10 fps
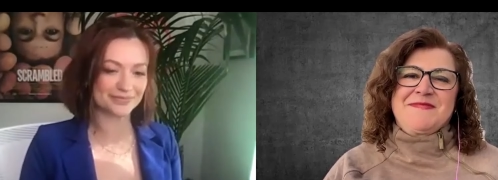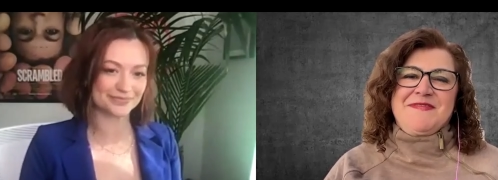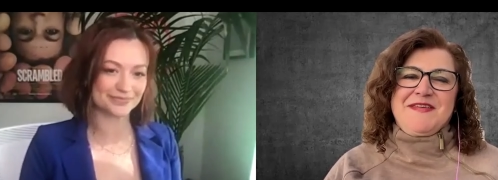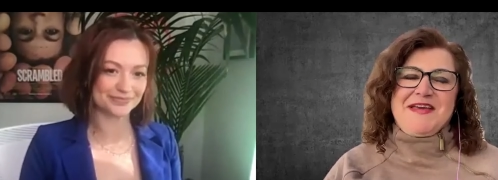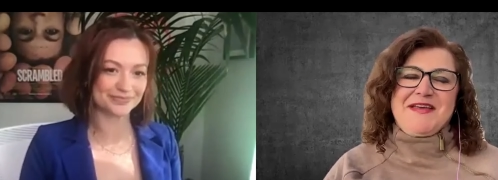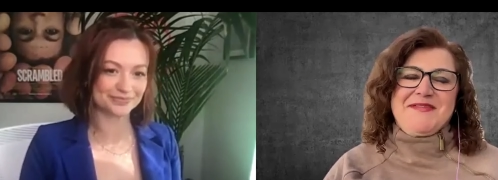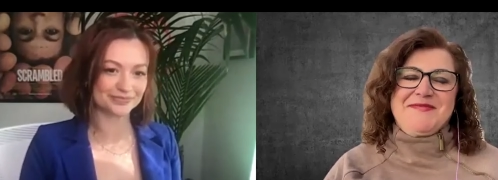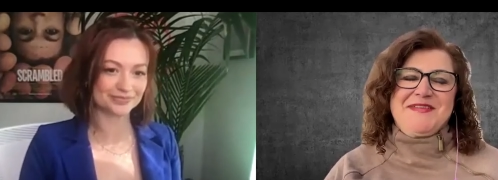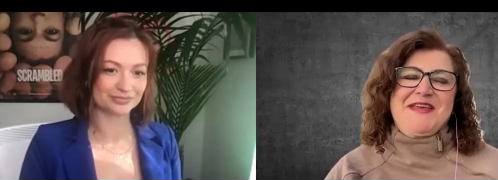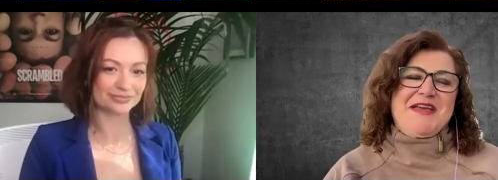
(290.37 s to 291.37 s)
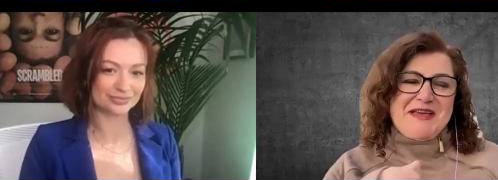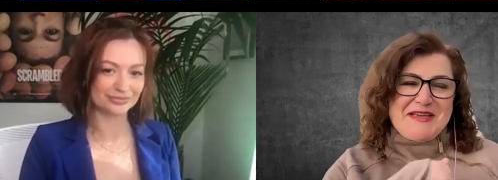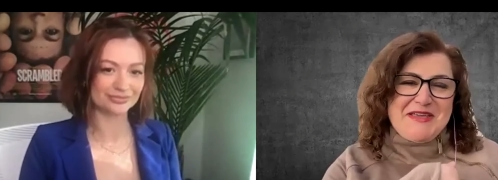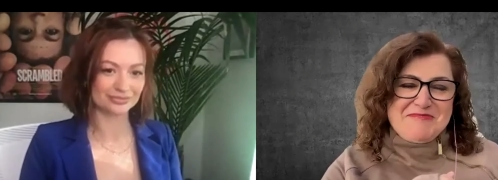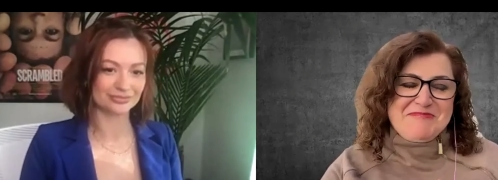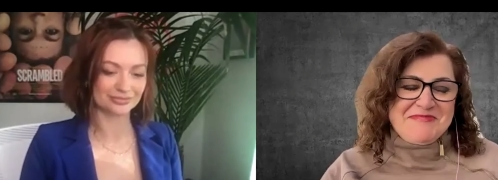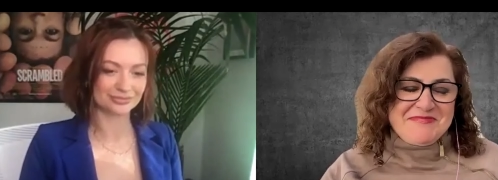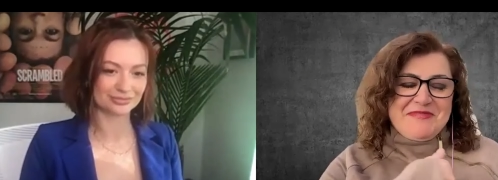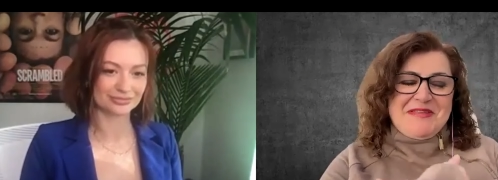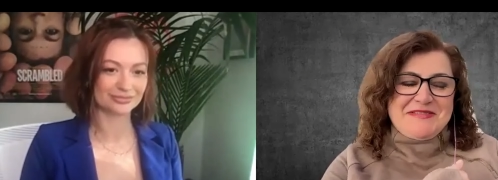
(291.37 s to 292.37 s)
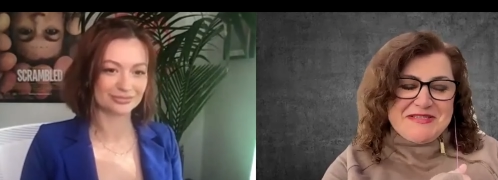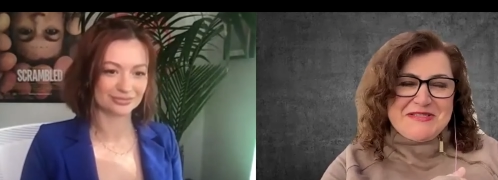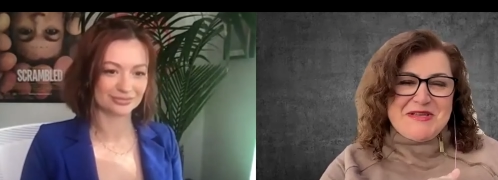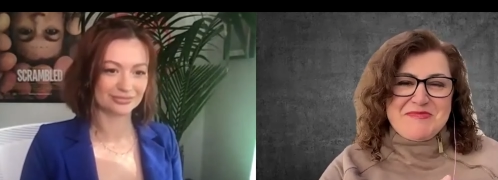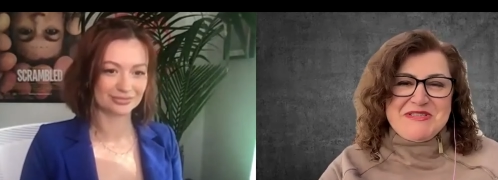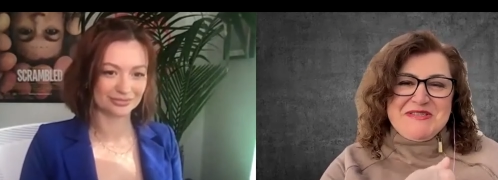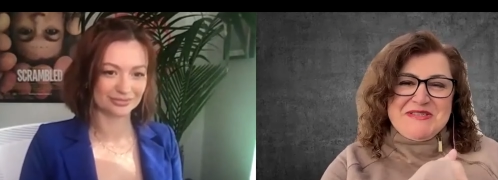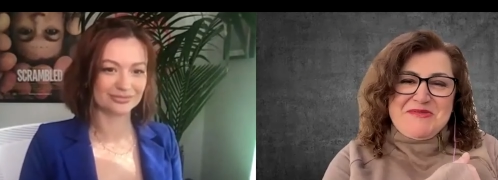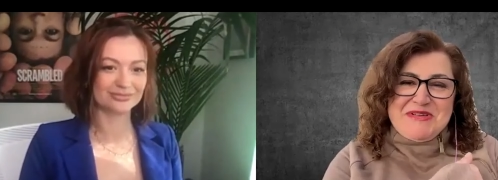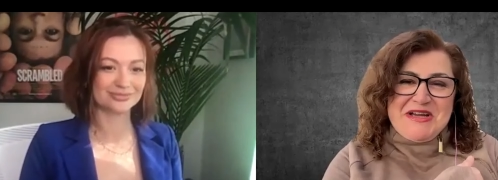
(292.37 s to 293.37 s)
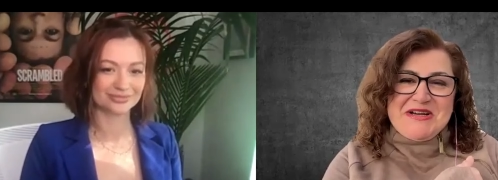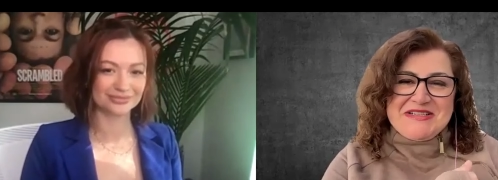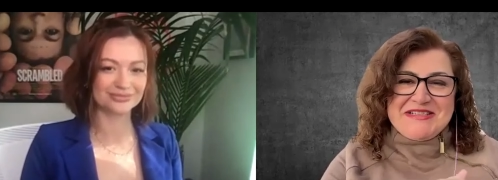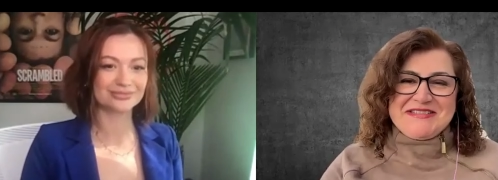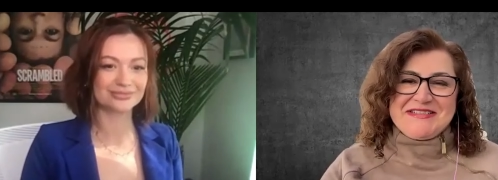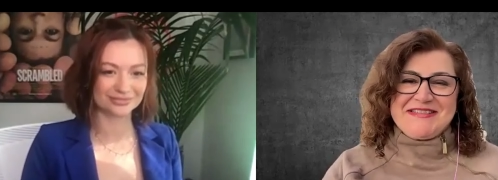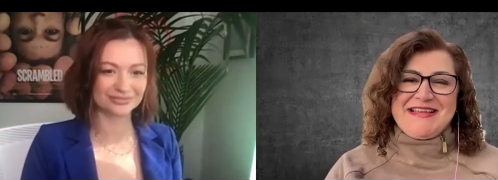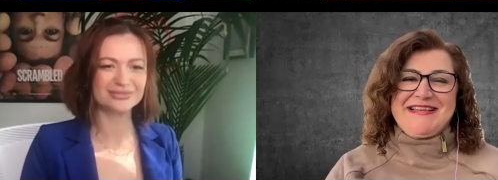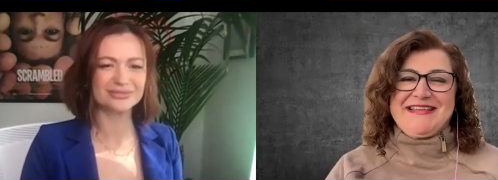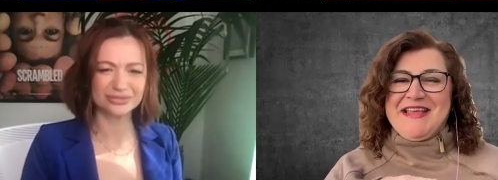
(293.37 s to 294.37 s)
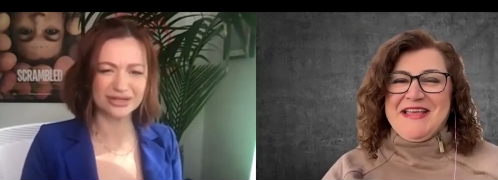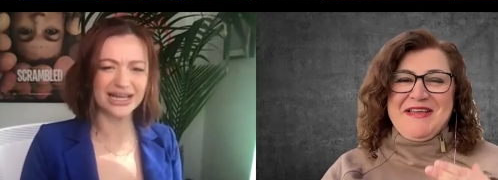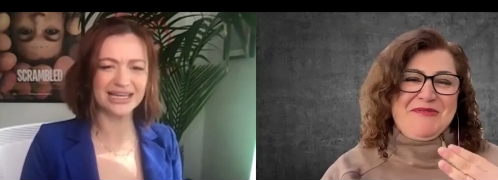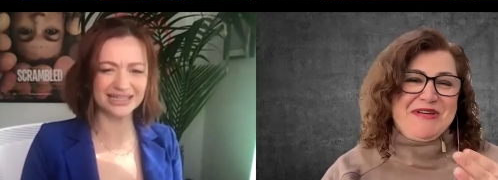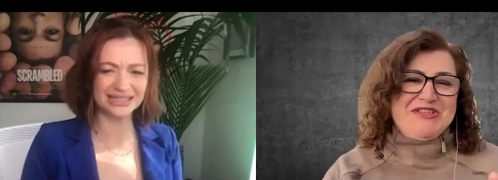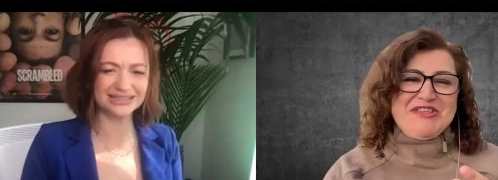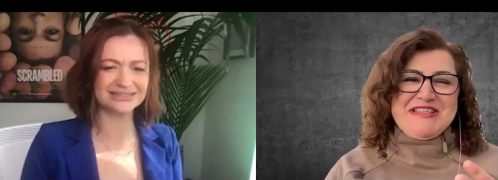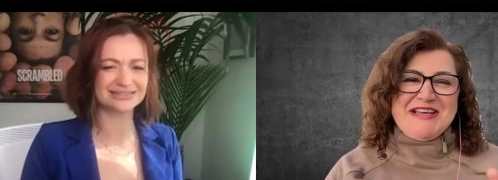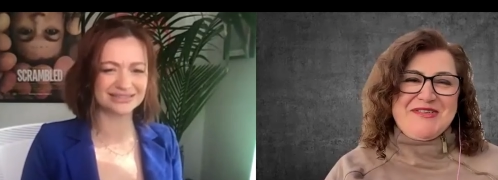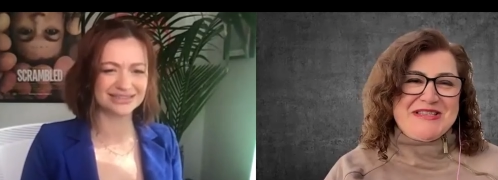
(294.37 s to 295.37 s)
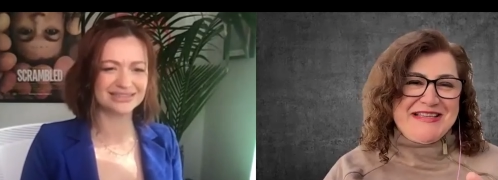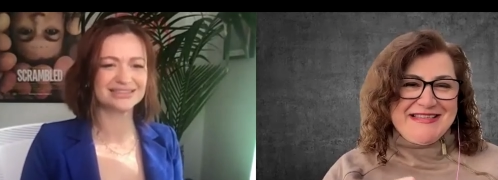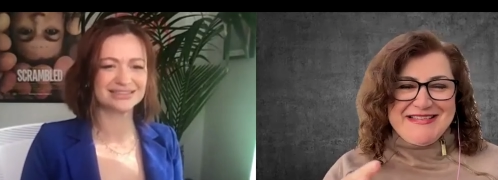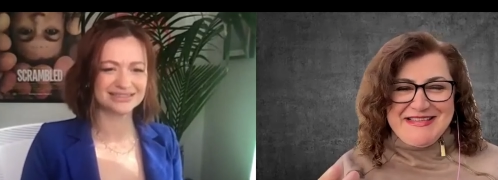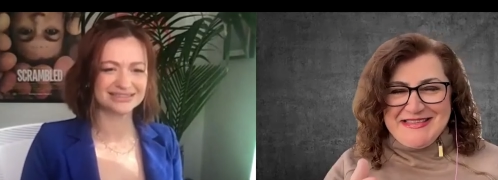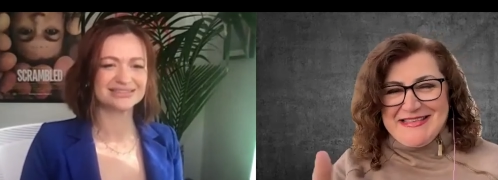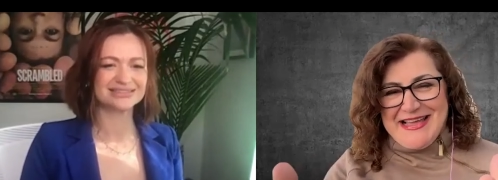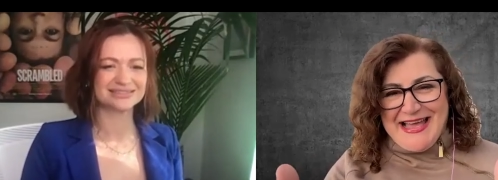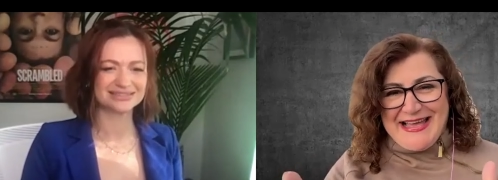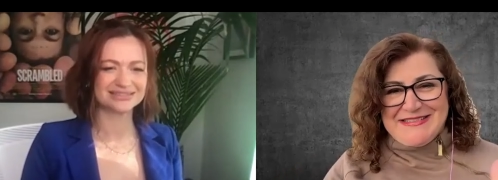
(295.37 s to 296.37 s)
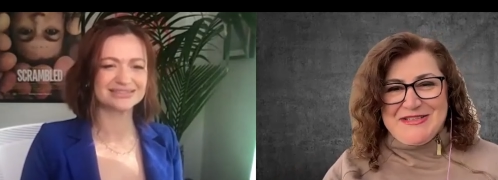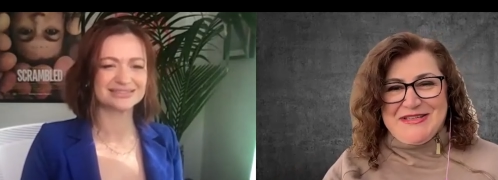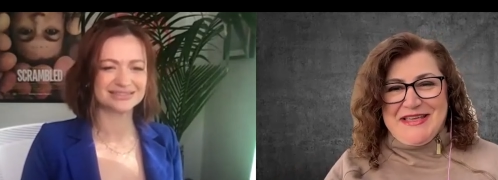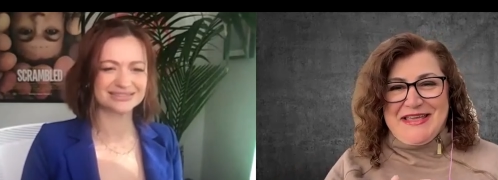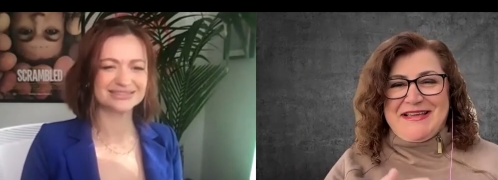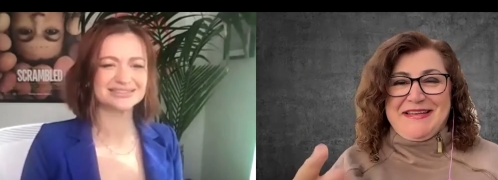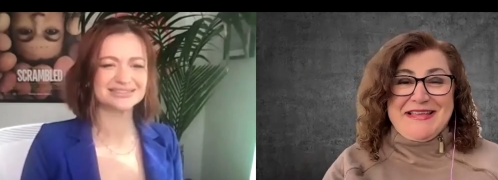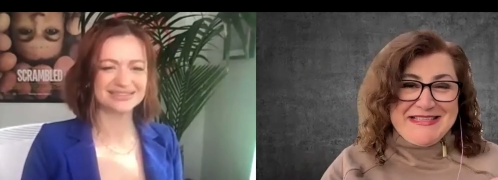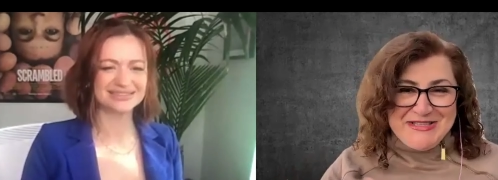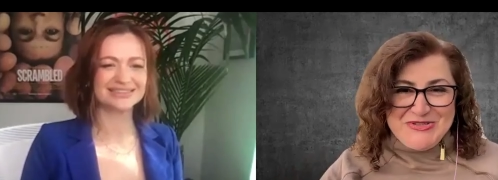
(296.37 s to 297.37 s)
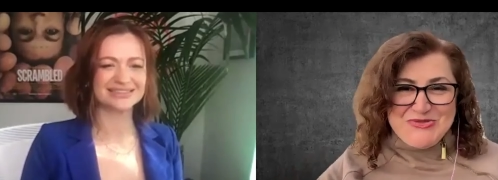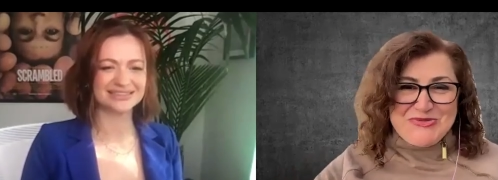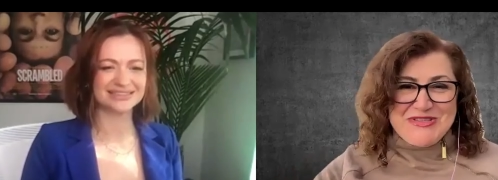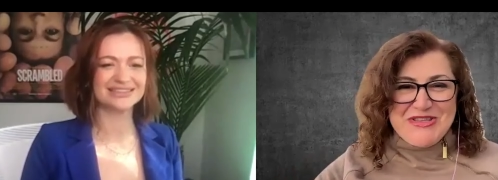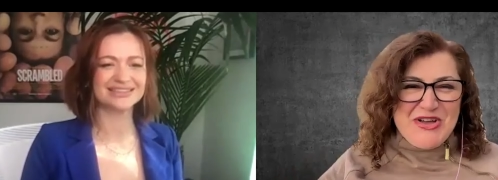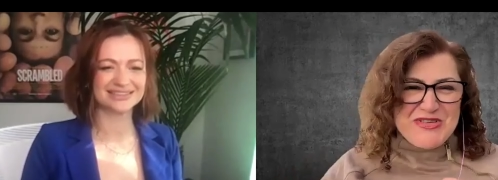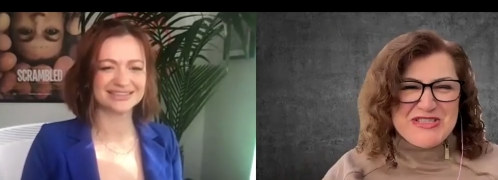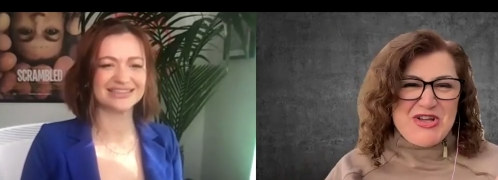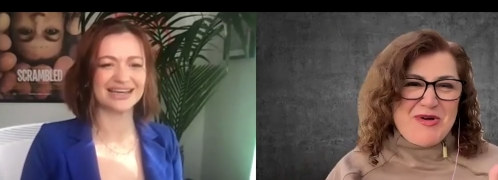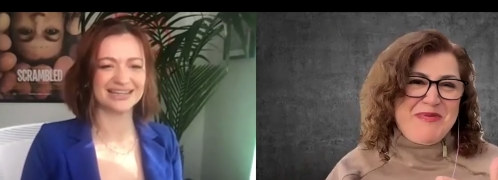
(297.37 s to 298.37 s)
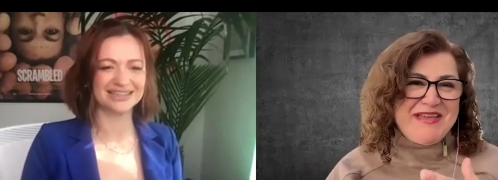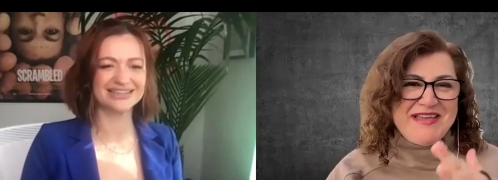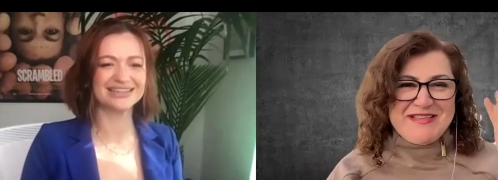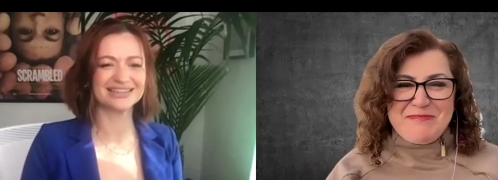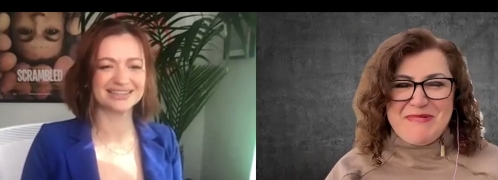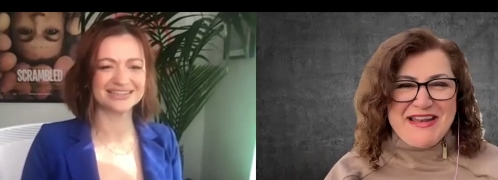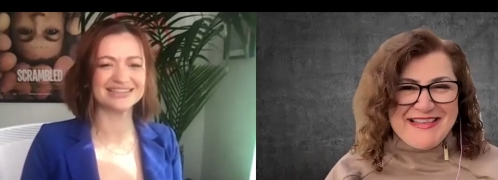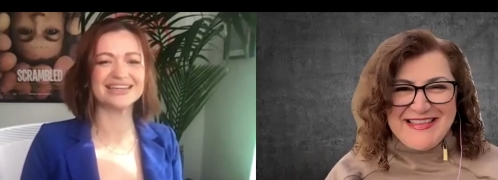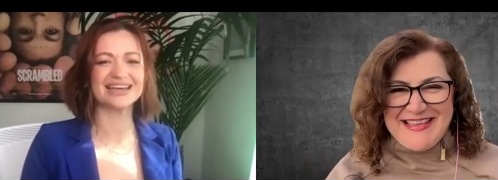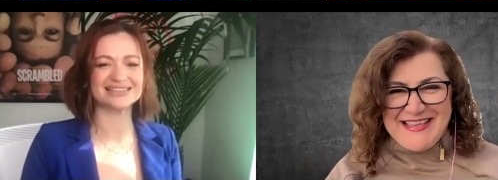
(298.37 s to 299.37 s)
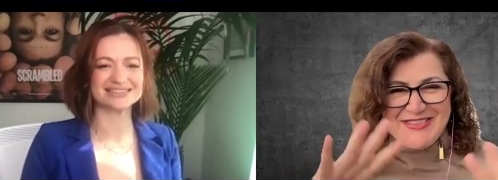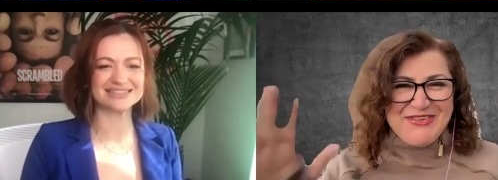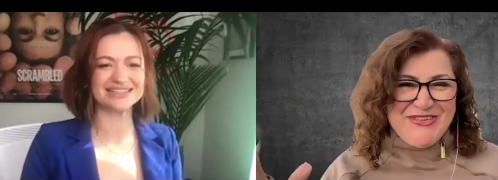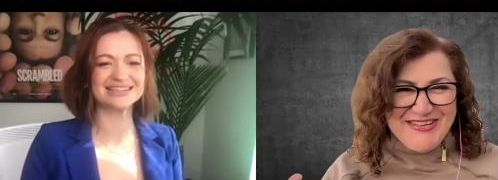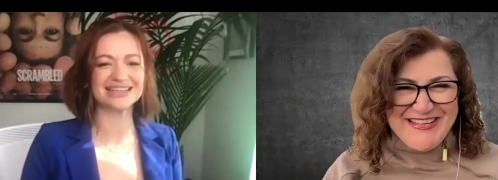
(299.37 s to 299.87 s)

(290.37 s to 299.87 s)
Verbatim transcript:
Speaker 1: Yeah. Yeah, I can some scenes I want to hug her. And I, when she tells the the dad uh, Clancy too, no, stop it, párate, todo,